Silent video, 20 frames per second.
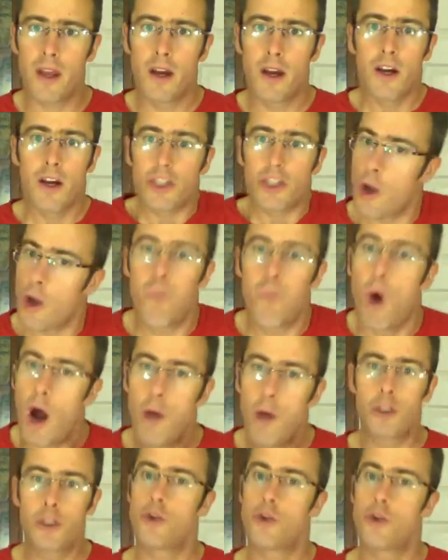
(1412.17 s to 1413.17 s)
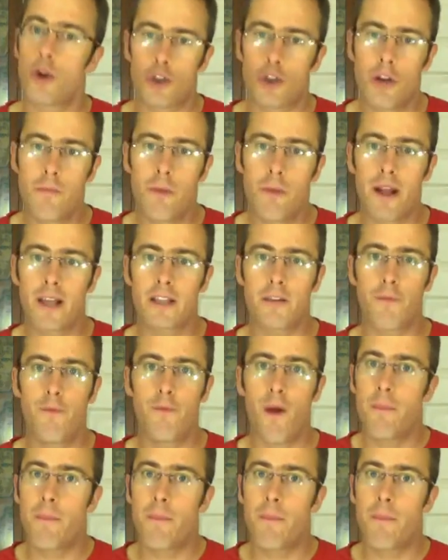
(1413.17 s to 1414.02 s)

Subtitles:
So why would you not treat money as a friend?